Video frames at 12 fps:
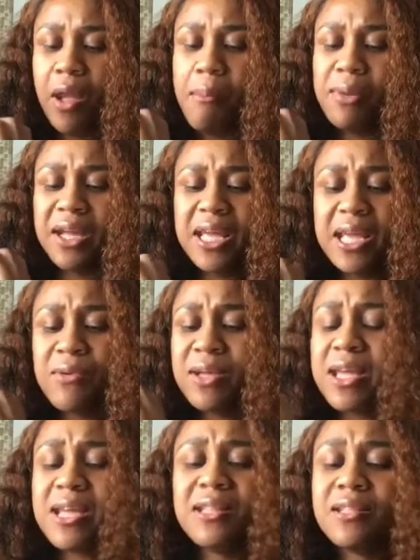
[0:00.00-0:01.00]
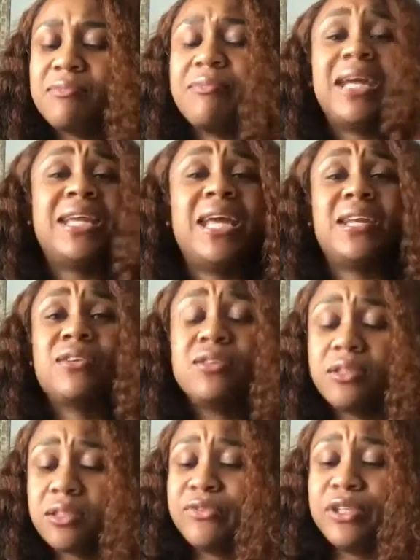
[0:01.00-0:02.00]
But my daddy
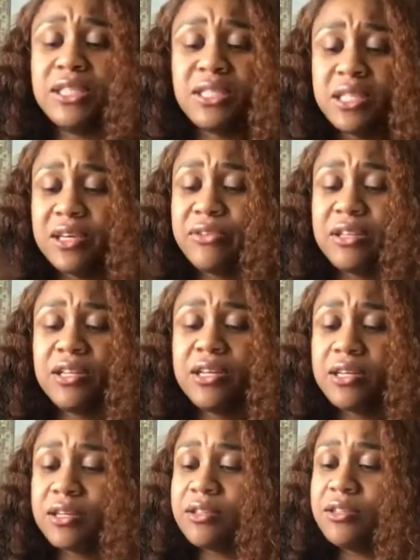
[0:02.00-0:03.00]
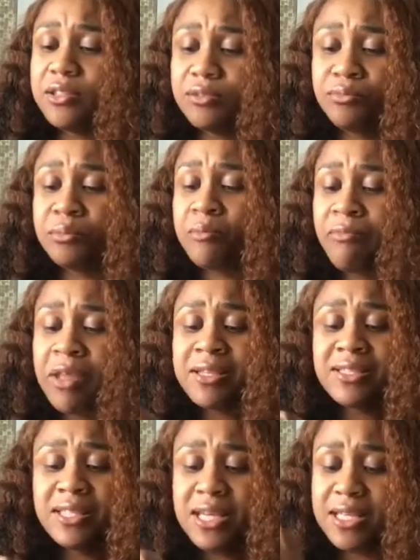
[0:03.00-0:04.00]
cooked for himself, loved to cook,
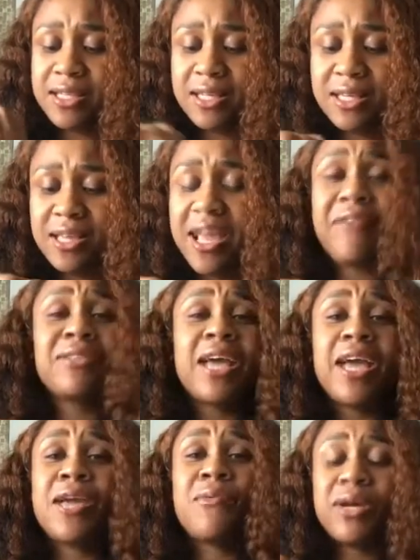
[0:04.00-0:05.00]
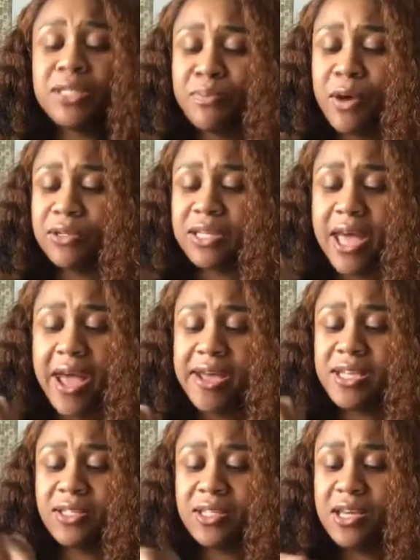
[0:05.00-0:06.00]
seasoning, everything he was supposed to
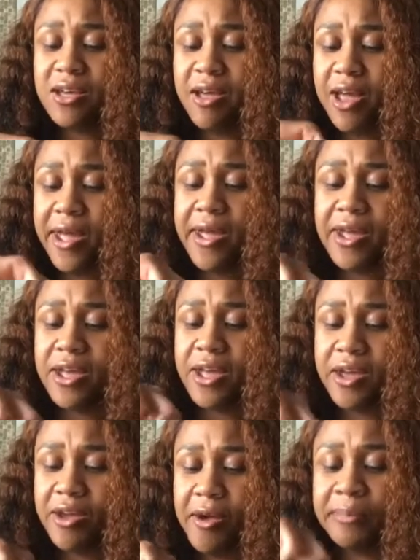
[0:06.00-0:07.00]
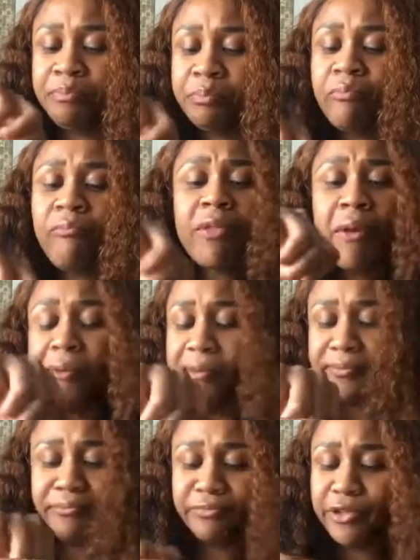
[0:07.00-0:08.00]
have, he still ate, and he didn't care.
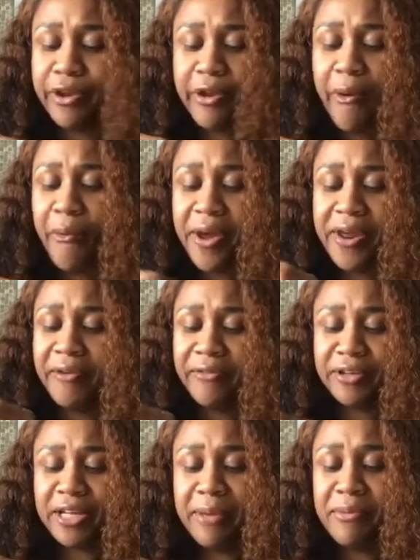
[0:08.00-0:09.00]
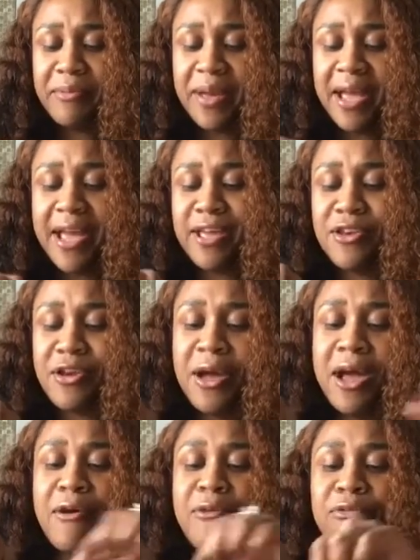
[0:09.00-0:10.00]
You know, whatever. Can't be mad. You know
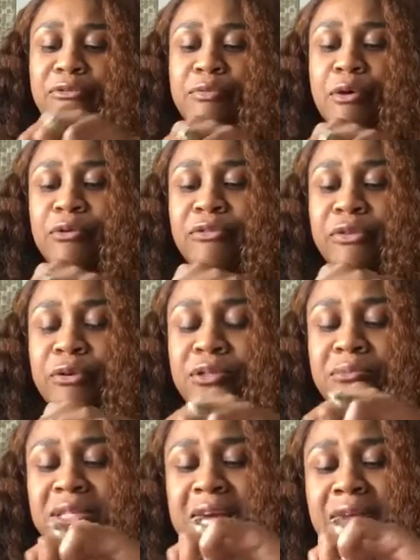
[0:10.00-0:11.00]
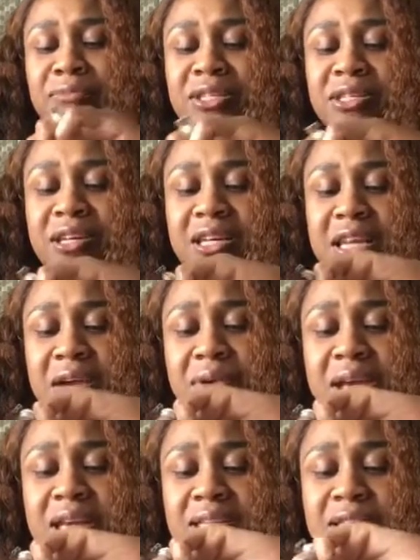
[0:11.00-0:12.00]
how older folks sometimes be stuck in their
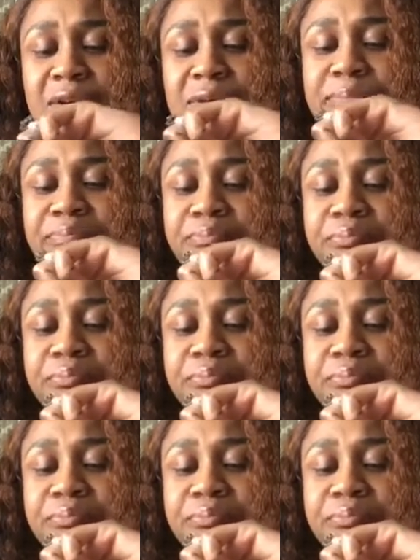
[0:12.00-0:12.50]
ways. So